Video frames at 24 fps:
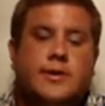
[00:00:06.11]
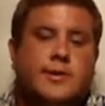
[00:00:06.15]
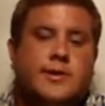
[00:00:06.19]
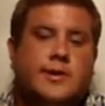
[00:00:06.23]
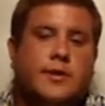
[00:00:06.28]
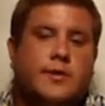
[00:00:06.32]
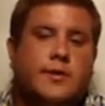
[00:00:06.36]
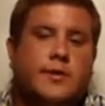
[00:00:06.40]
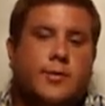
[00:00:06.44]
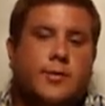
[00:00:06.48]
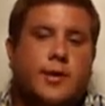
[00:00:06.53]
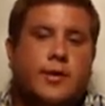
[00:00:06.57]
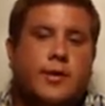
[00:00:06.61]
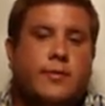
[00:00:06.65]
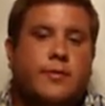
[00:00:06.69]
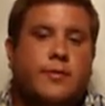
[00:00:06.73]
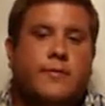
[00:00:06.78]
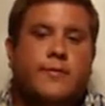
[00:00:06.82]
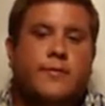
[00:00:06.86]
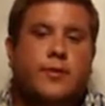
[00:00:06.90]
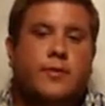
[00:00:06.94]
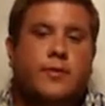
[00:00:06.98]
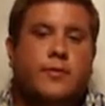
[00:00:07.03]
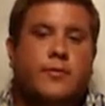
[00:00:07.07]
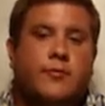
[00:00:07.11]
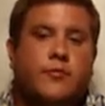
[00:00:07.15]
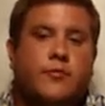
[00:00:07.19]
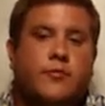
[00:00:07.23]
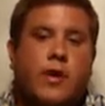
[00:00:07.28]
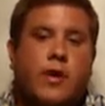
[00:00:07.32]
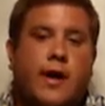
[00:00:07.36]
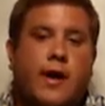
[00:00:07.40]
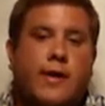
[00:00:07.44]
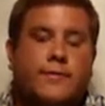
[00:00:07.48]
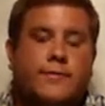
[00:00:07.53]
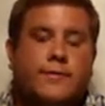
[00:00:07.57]
This is going to be a review of a
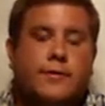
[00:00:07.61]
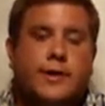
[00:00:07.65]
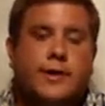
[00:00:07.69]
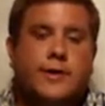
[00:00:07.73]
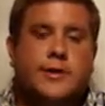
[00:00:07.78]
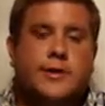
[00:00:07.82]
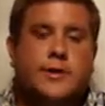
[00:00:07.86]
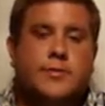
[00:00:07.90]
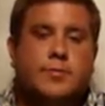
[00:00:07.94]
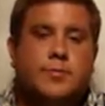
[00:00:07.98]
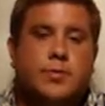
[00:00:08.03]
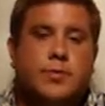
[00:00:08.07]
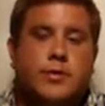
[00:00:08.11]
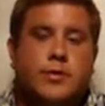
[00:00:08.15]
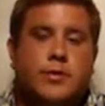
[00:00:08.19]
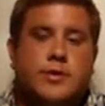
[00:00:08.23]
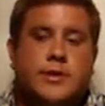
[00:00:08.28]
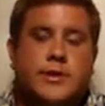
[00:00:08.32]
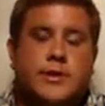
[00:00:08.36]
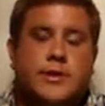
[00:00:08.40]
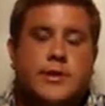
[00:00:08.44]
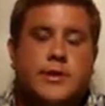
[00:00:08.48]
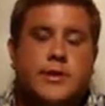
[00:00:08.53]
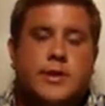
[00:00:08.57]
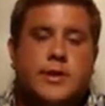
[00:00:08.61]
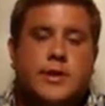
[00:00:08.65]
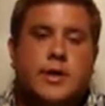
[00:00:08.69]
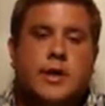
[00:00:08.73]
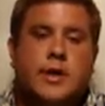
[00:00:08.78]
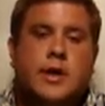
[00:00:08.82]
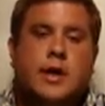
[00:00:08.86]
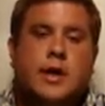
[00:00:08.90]
rifle I just purchased.